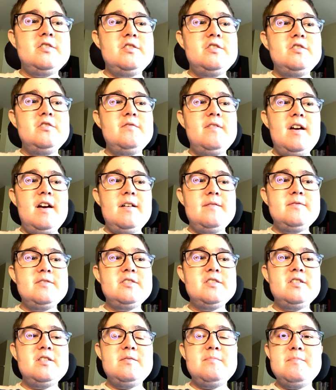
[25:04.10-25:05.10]
do have
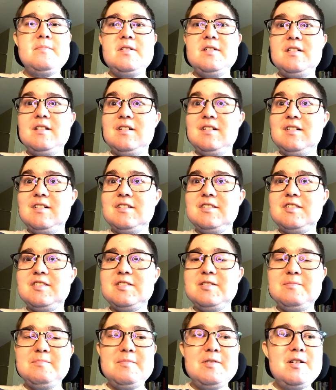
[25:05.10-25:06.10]
some
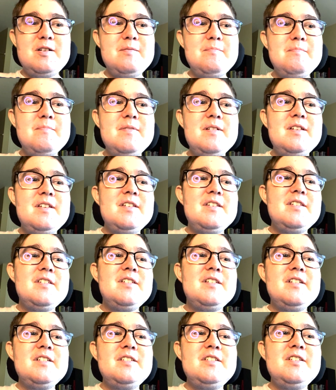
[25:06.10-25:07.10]
some um,
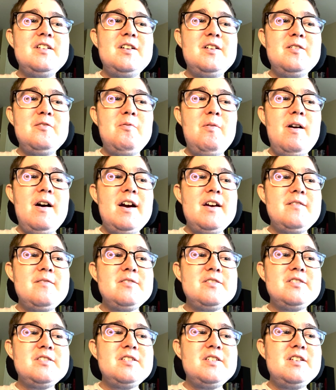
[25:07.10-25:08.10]
young wide
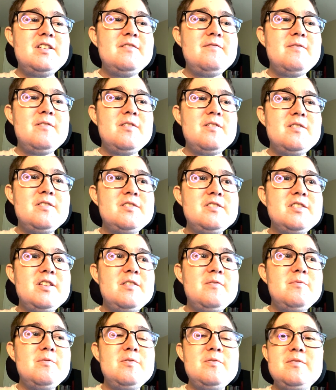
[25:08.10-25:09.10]
receivers
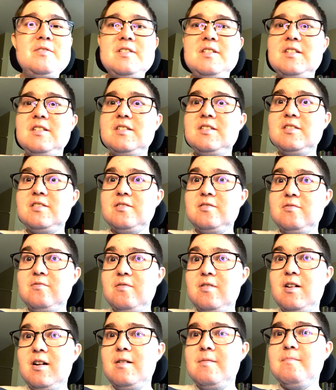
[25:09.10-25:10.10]
that we'll need to
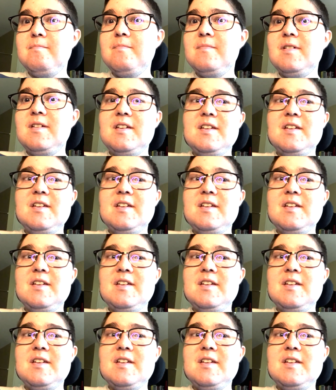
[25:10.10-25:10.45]
um,